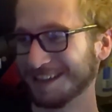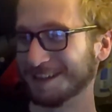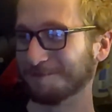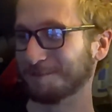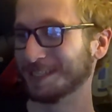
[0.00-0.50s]

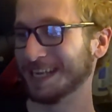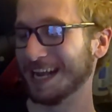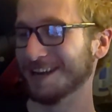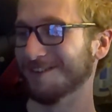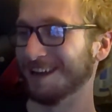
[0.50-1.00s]

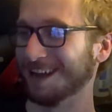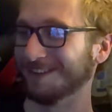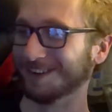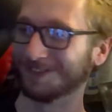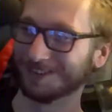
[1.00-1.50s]
potato head
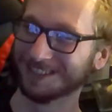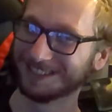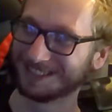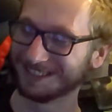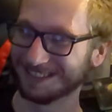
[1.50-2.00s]
reference.
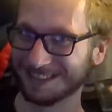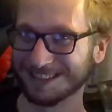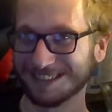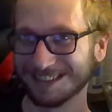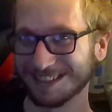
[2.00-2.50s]

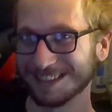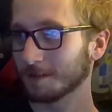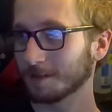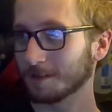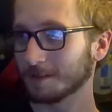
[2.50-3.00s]

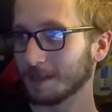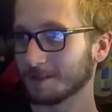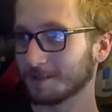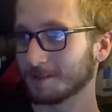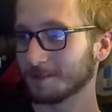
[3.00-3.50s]
Because
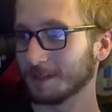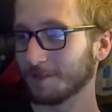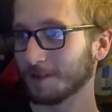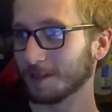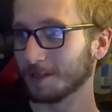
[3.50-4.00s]
that's
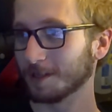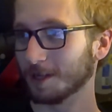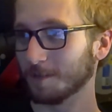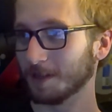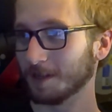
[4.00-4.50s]
definitely
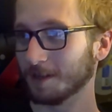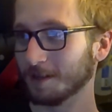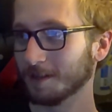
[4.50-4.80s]
common